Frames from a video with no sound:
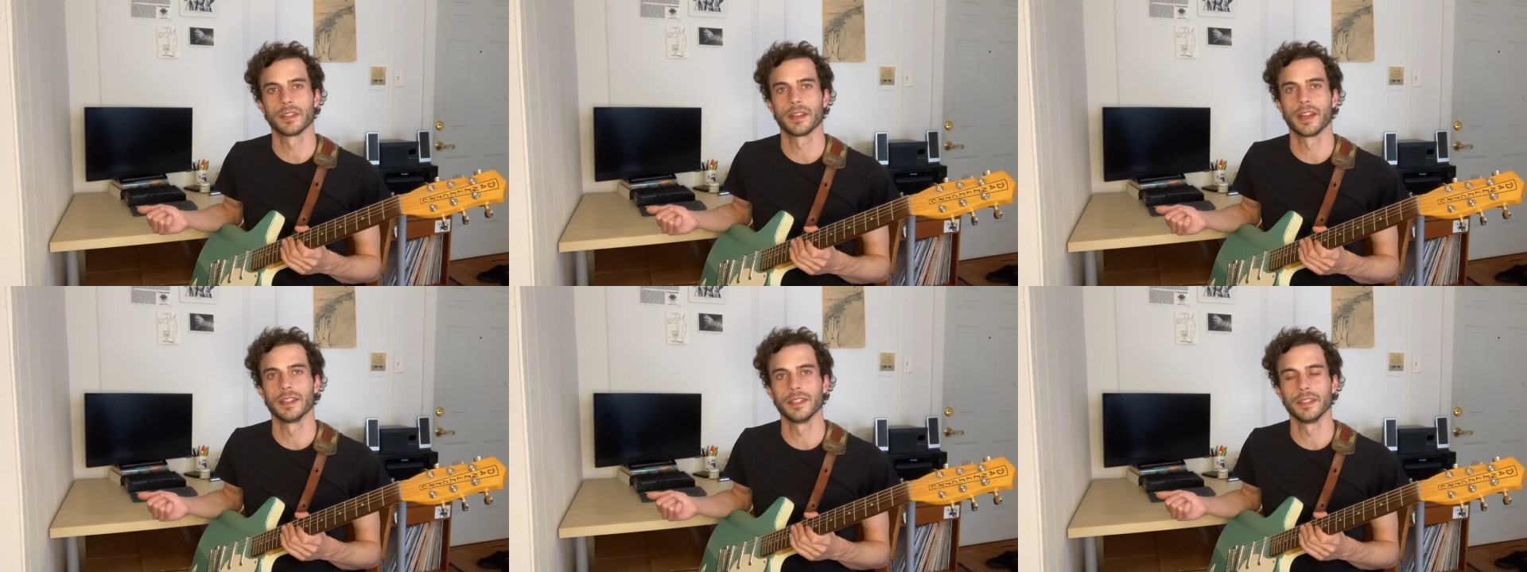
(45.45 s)

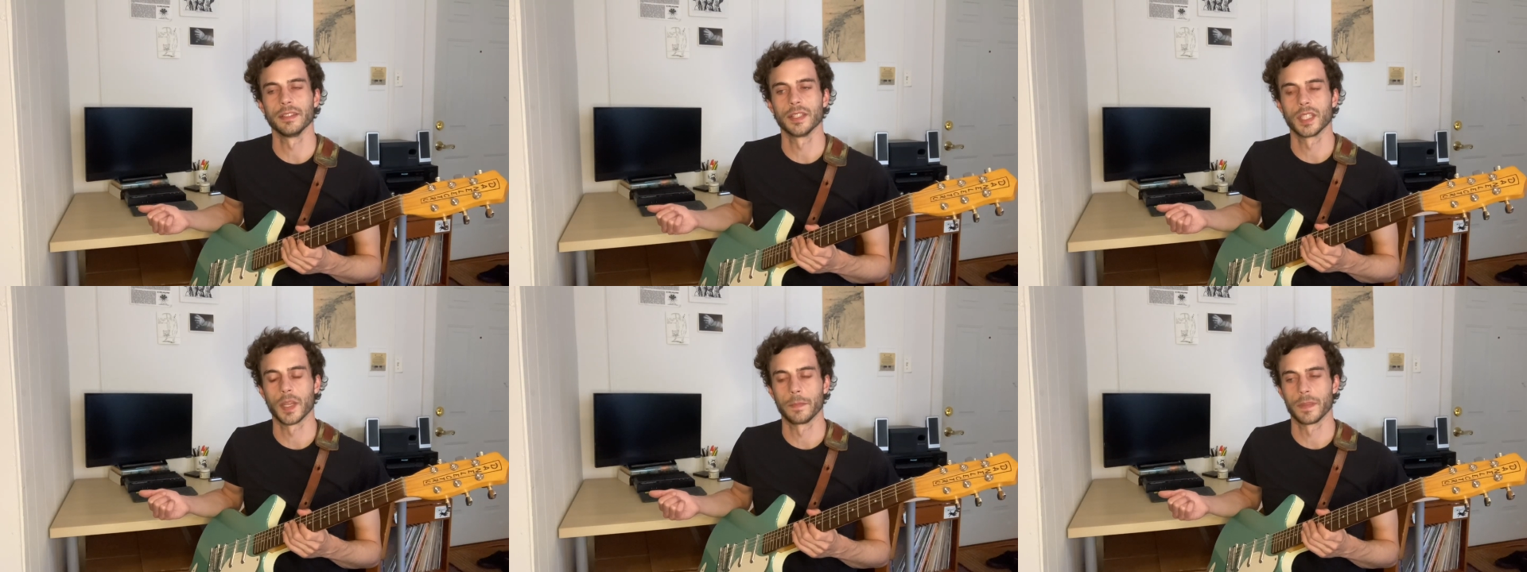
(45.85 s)
and
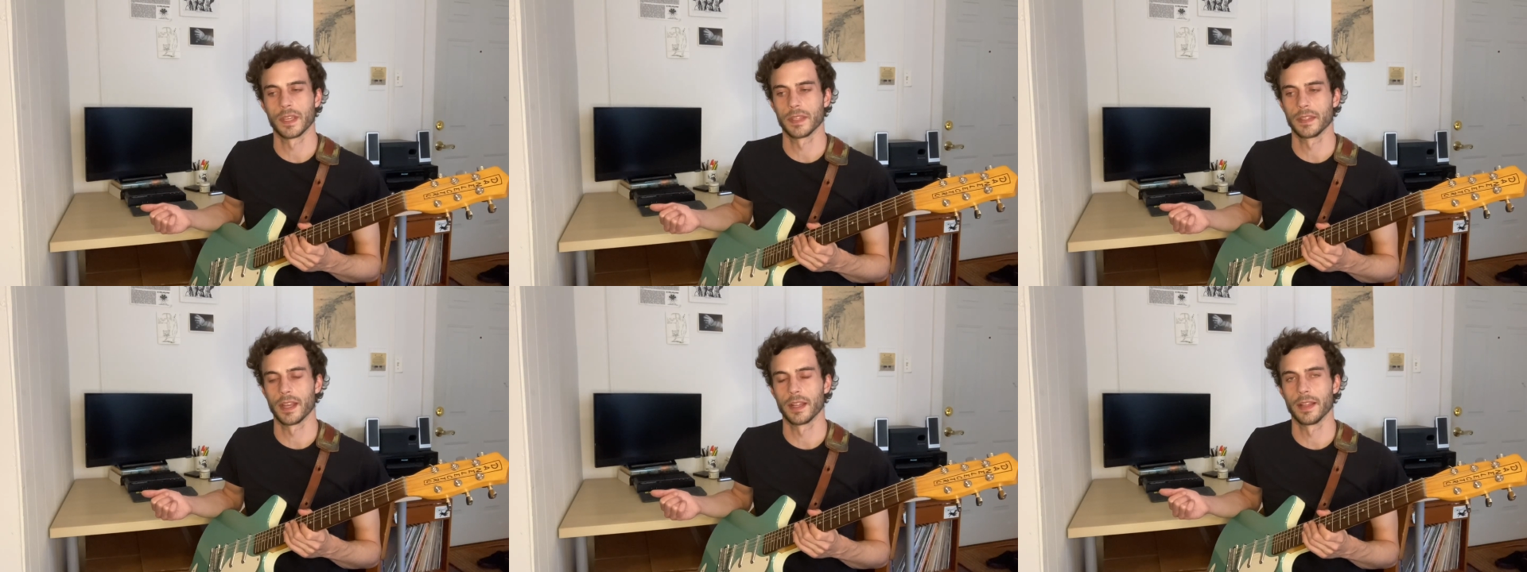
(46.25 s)
ideally
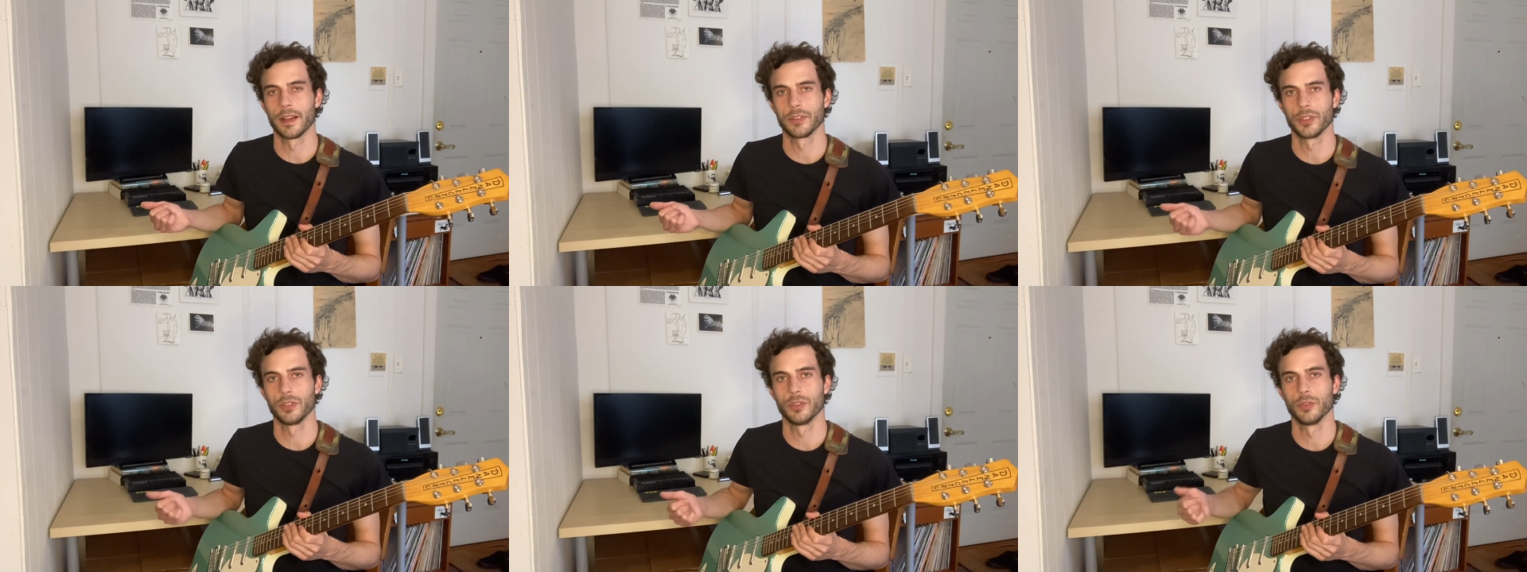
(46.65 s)
something that
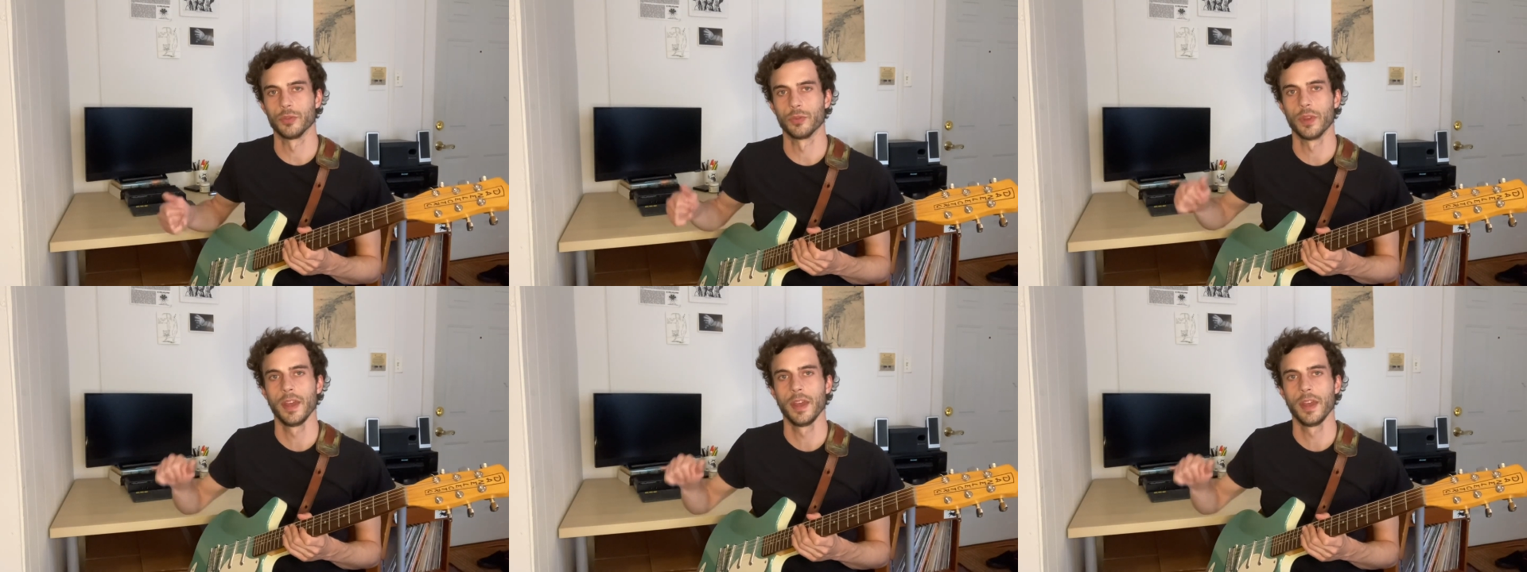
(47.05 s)
allows you to